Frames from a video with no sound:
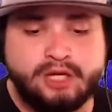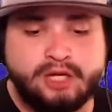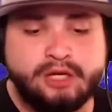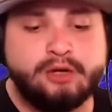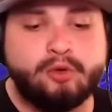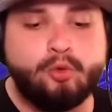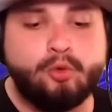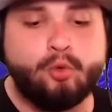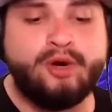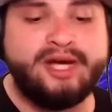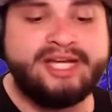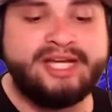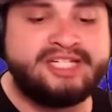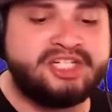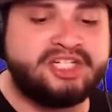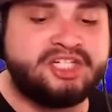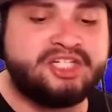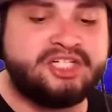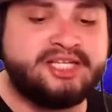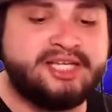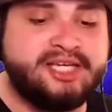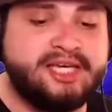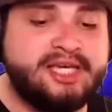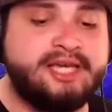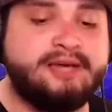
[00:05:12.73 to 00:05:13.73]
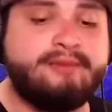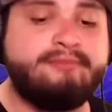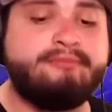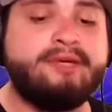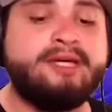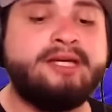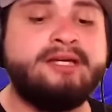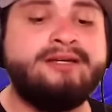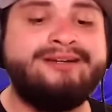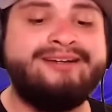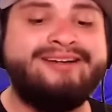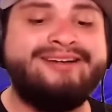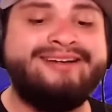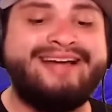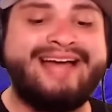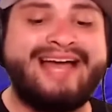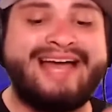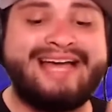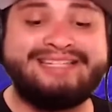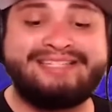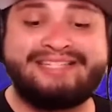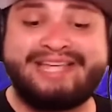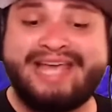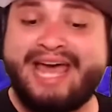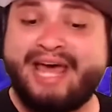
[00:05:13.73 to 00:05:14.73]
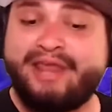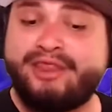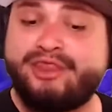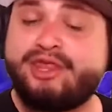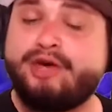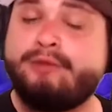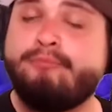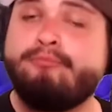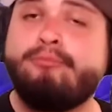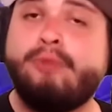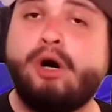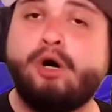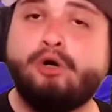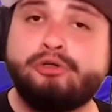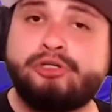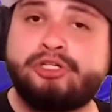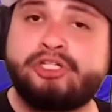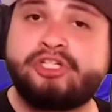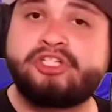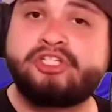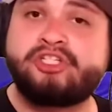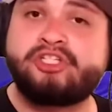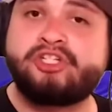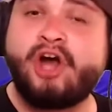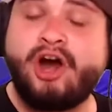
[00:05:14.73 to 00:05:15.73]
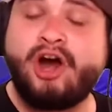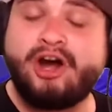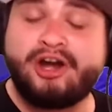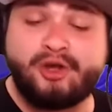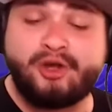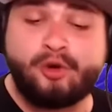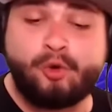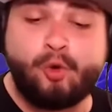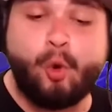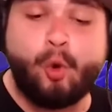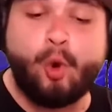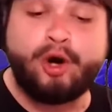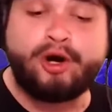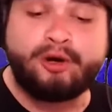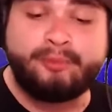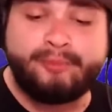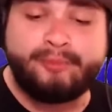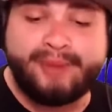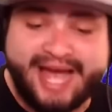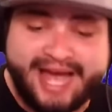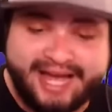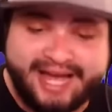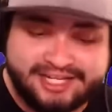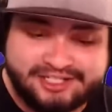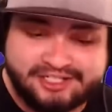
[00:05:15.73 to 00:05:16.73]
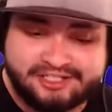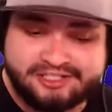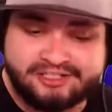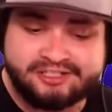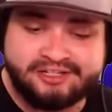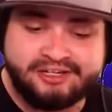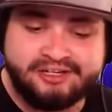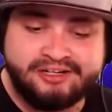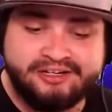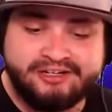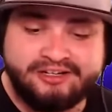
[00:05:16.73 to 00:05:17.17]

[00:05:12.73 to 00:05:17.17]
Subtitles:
Which team has had the most starting quarterbacks